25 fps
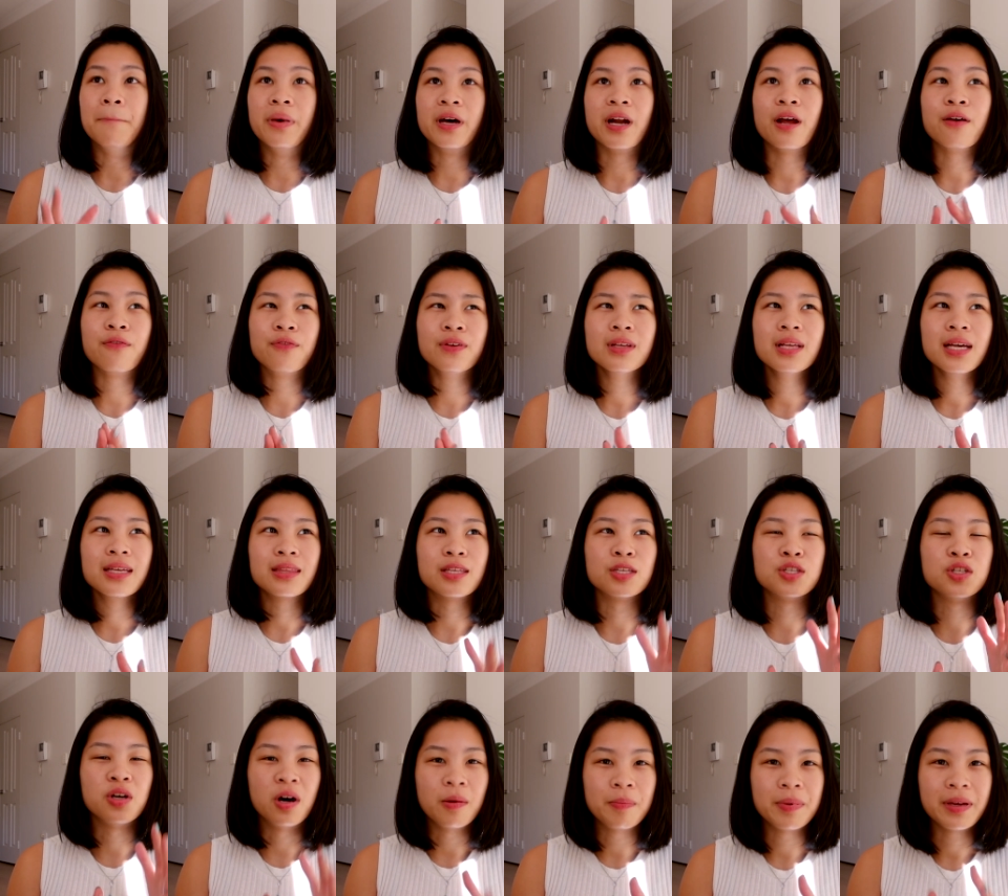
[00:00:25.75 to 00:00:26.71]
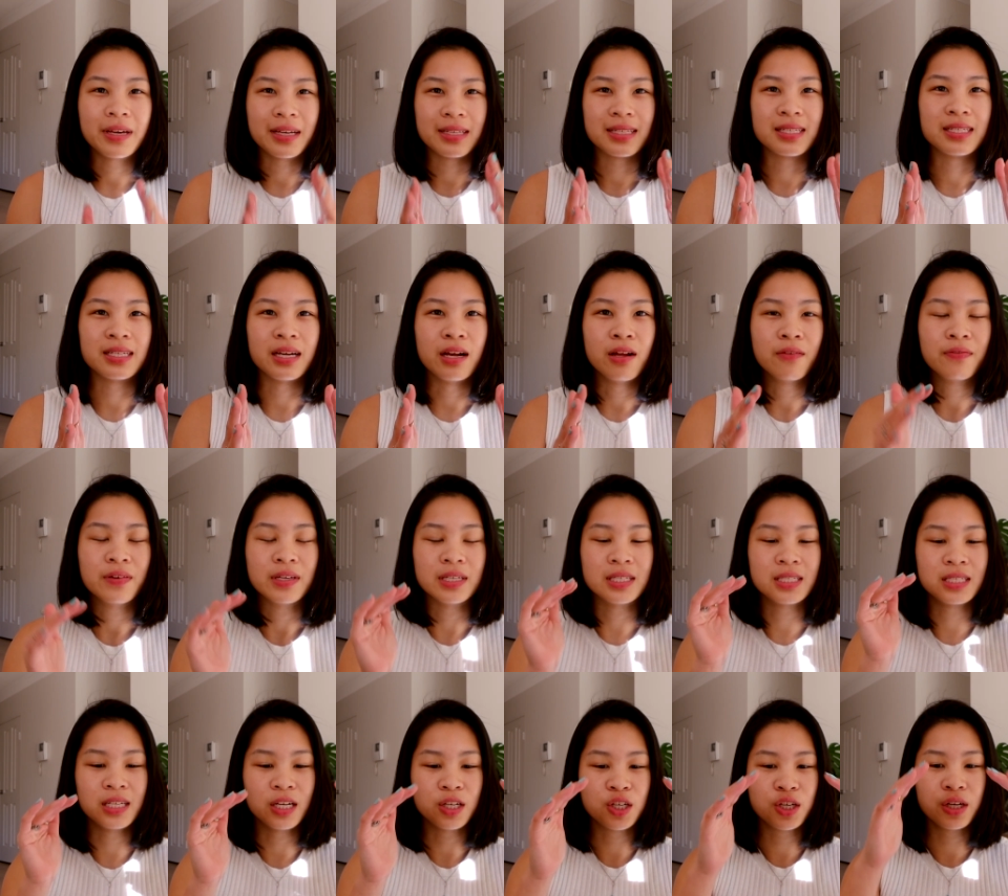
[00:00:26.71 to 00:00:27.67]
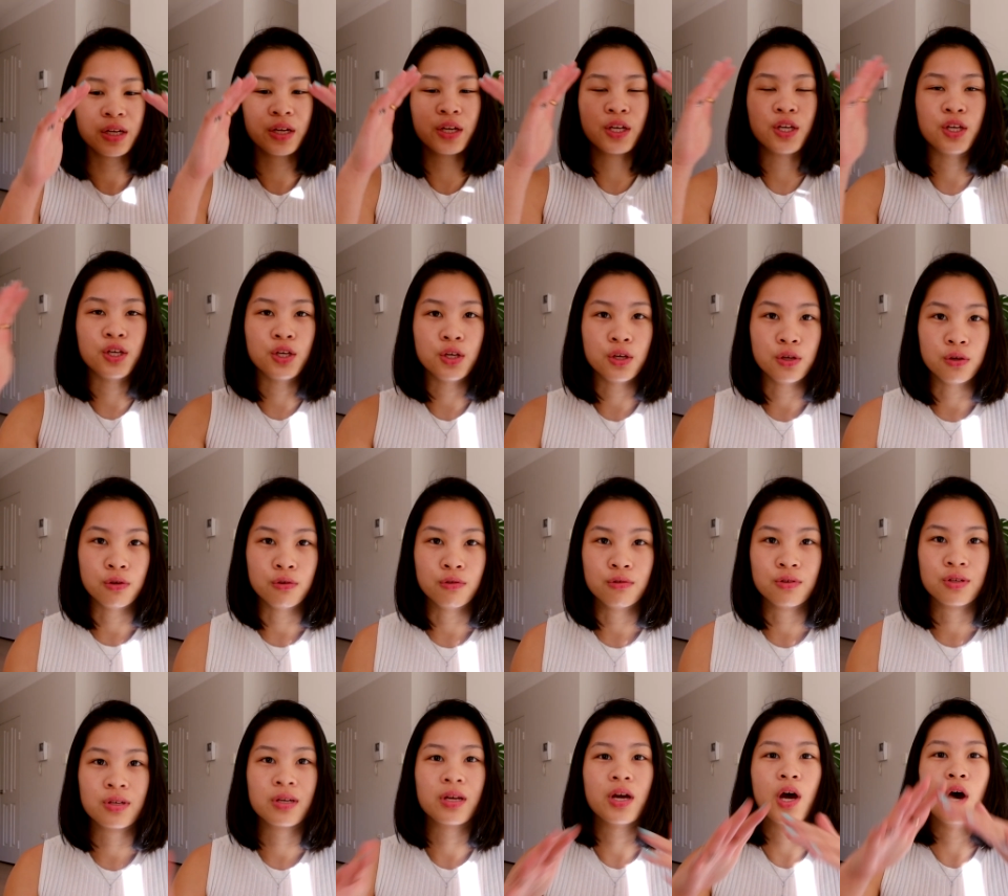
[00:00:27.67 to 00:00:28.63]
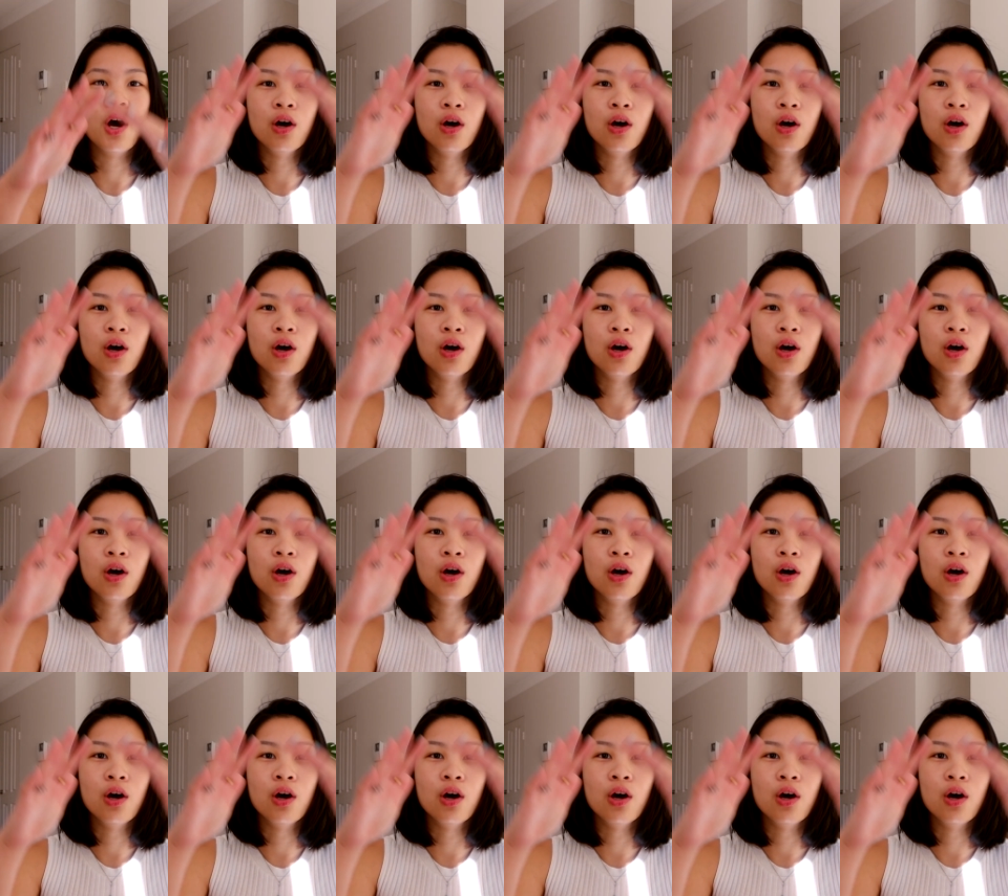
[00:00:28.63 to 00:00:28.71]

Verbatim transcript: But I feel like the topic itself is such a huge